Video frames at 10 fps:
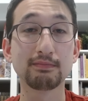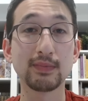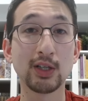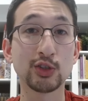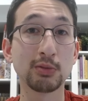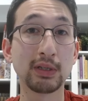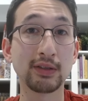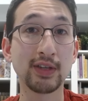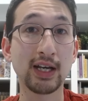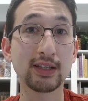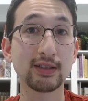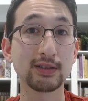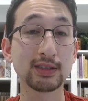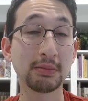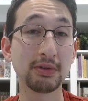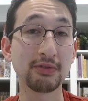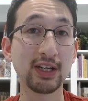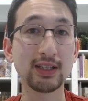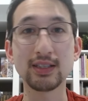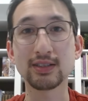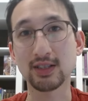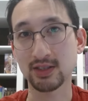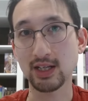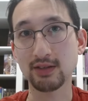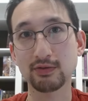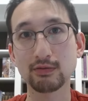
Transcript: assuming that Summon Fae is the snuff.